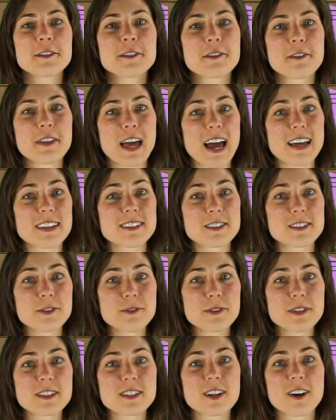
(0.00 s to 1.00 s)
So that
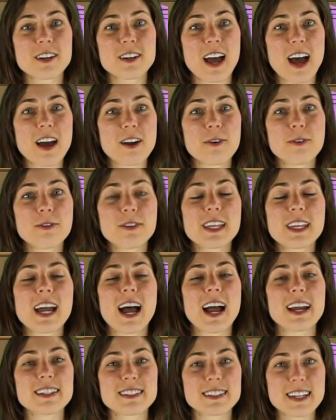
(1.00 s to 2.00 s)
students are not only
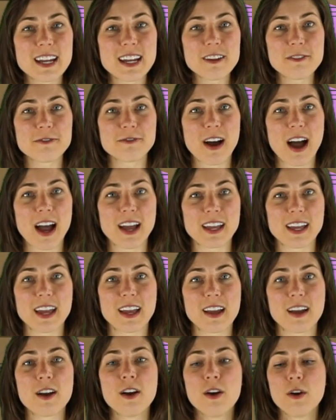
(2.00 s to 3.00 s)

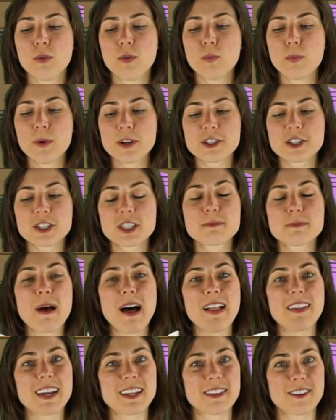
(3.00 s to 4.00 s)
identifying which
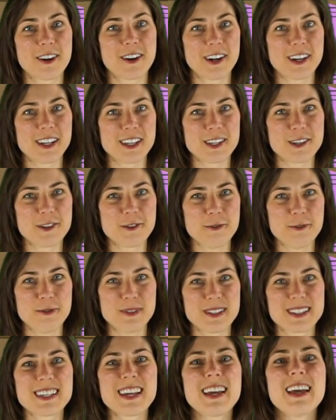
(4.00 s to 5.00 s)
spelling they're going to
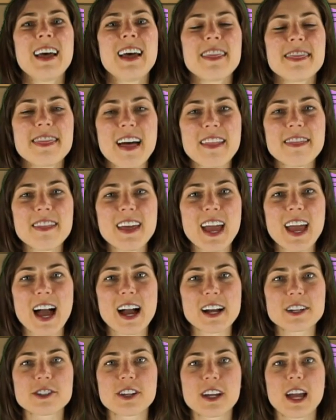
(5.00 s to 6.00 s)
use, then they
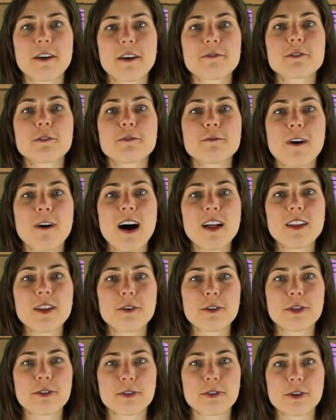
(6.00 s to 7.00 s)
actually have to
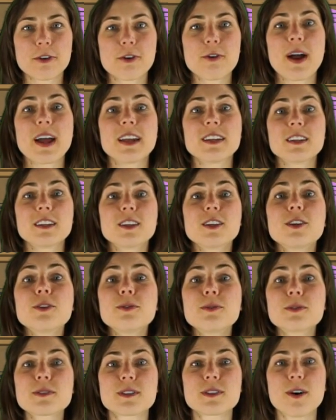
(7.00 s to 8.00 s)
follow through and
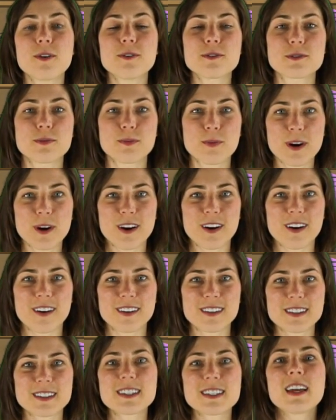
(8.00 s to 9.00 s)
use those
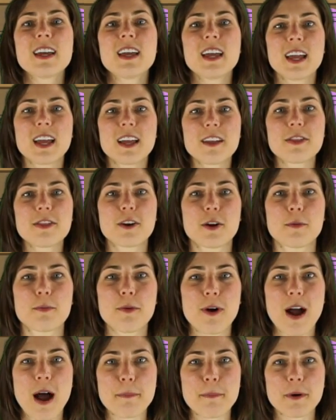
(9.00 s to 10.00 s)
words in their
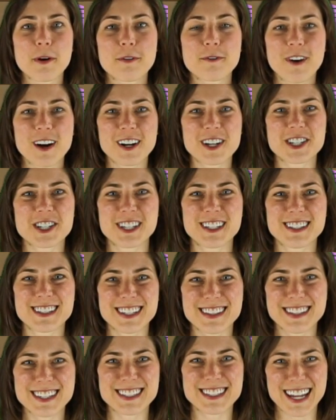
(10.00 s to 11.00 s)
proper
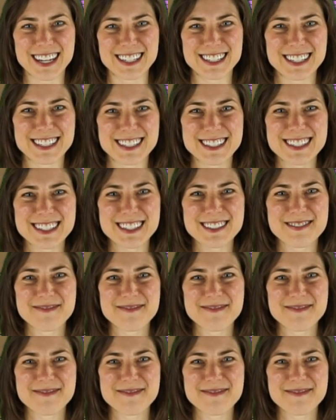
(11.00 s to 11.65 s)
functions in the sentence.